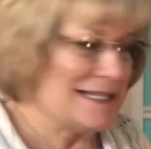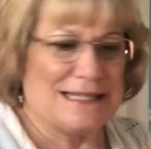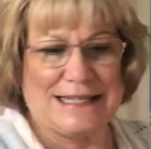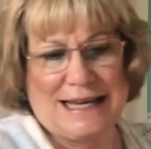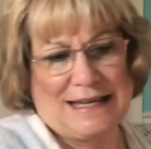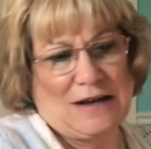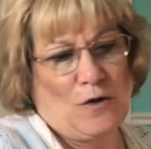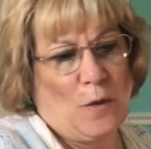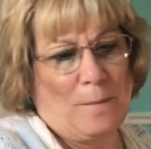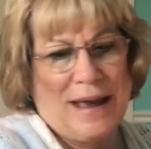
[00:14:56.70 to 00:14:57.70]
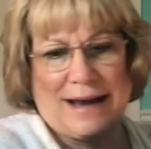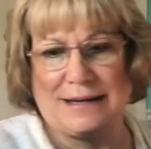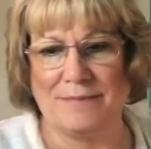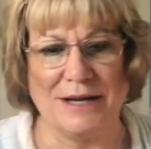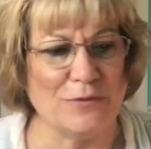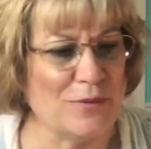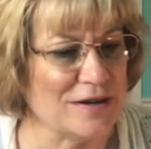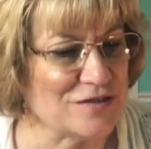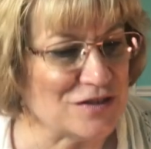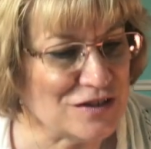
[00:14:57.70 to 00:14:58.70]
let's see. I'll go back to my
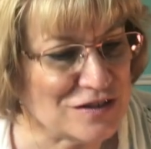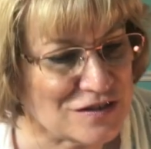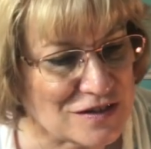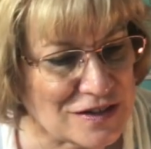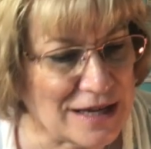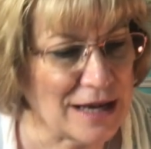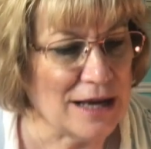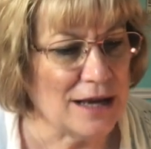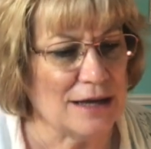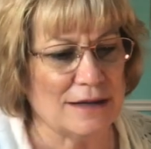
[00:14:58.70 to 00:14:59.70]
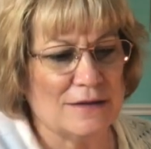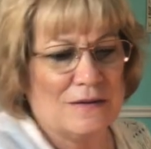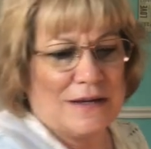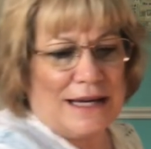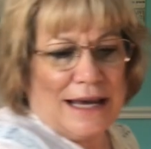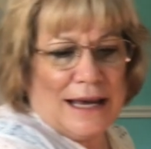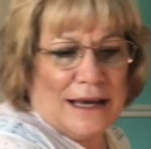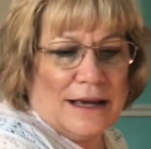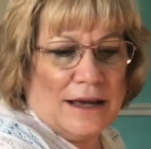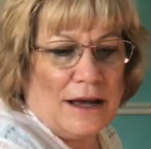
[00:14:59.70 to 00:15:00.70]
questions. Okay.
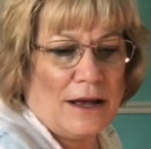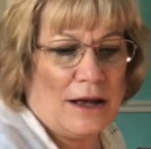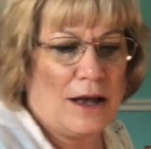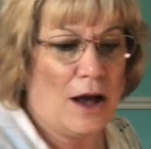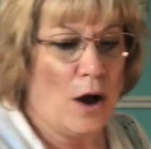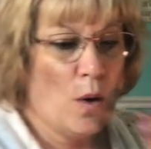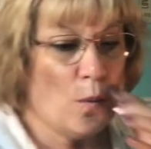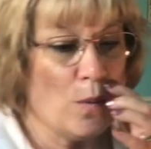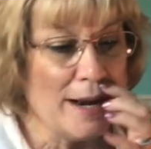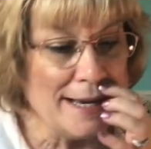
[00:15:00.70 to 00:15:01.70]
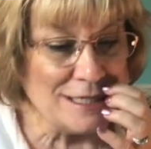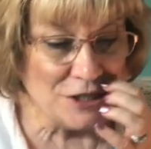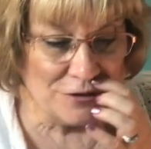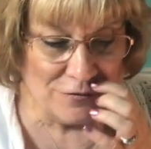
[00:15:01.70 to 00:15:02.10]
What is your